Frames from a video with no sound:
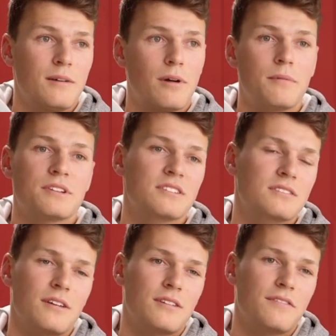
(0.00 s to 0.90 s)
probably just
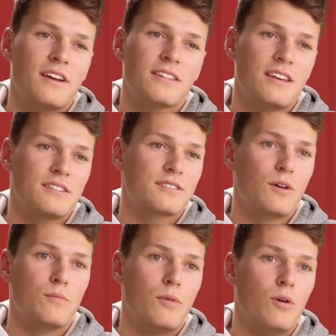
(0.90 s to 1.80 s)
the, the fact that he's
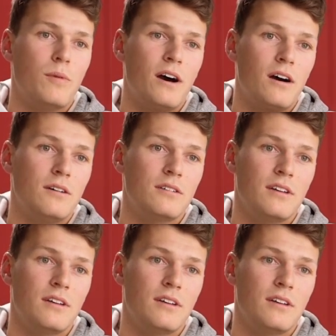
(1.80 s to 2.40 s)
so mobile